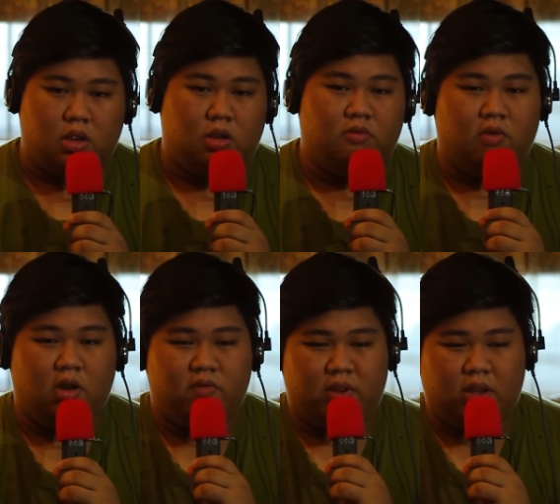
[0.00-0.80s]

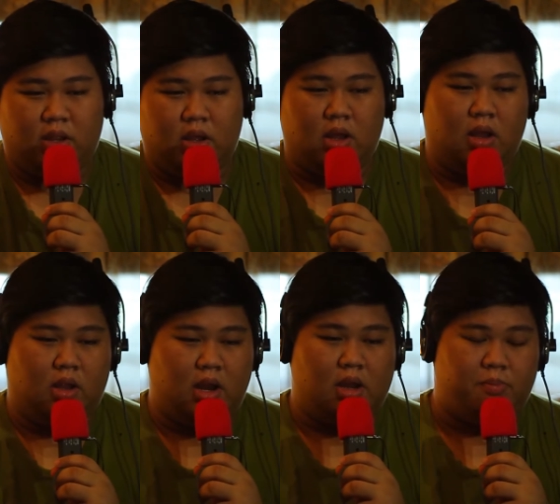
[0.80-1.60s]
involving uh,
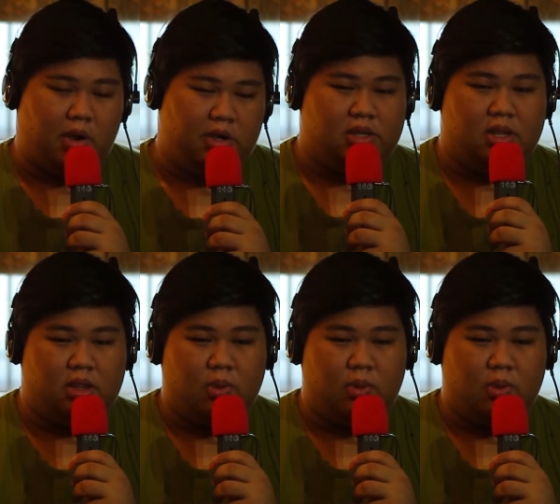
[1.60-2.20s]
another party